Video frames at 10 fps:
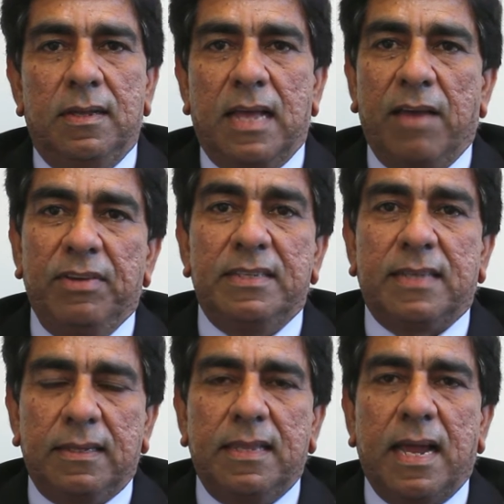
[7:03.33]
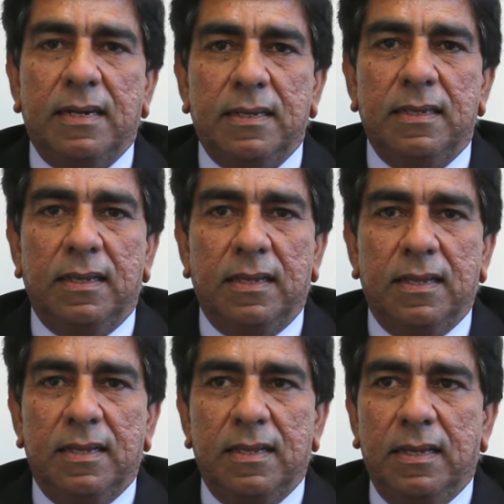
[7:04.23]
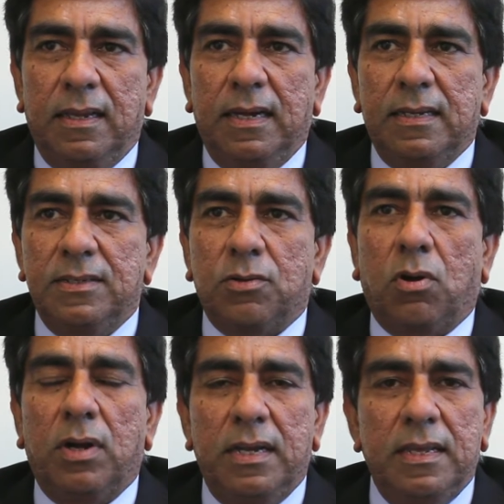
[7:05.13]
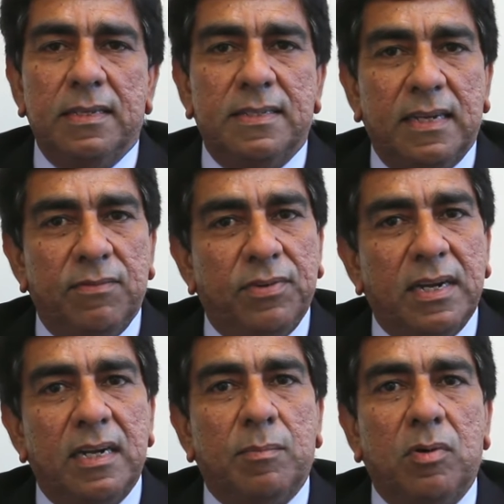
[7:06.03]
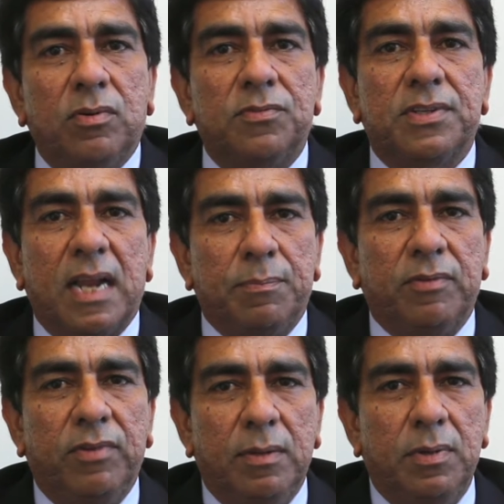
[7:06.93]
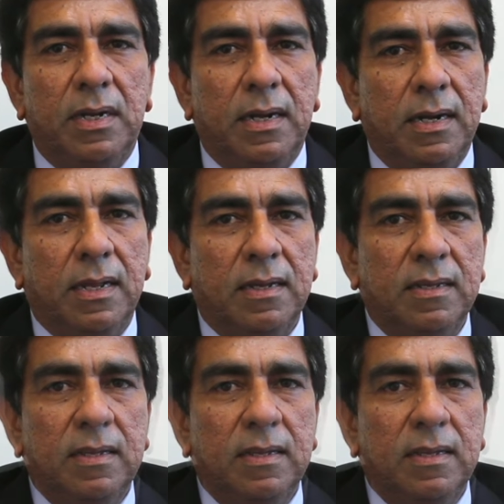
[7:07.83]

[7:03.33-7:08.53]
Having said that, it is already a significant amount of scrap available in India.